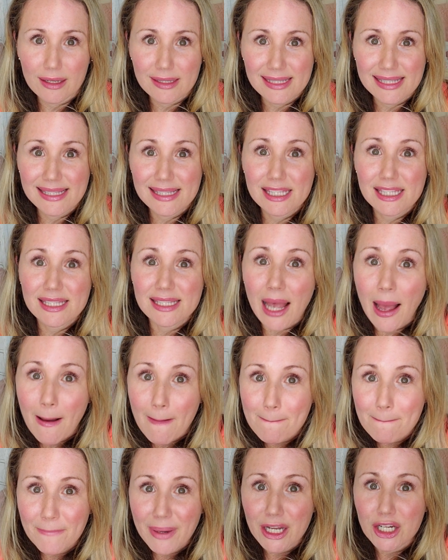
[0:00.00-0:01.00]

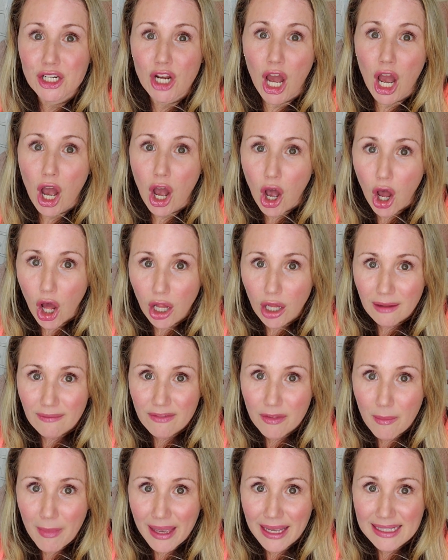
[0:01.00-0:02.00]
some but not all of
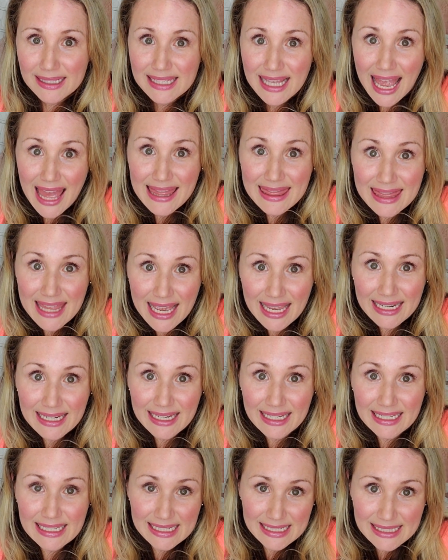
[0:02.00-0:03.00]
the meds and then
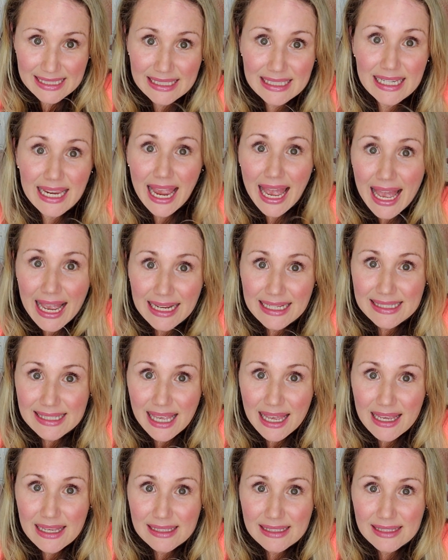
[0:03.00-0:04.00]
easily
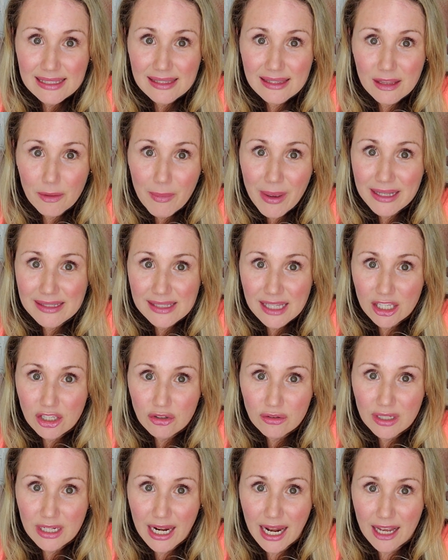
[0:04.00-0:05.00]
access the meds that you
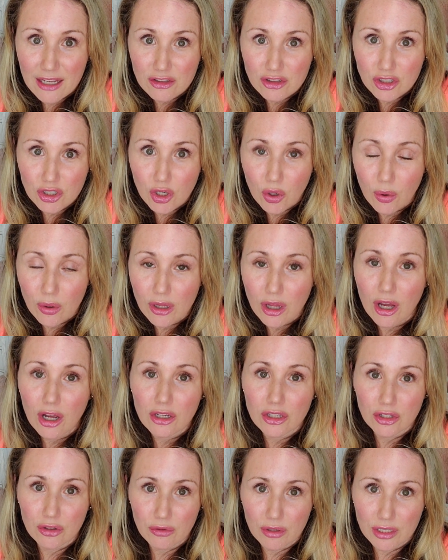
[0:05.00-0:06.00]
need as you go
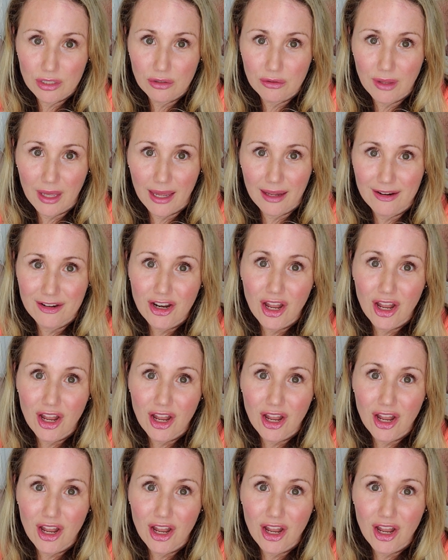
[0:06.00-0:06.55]
along, you could do that.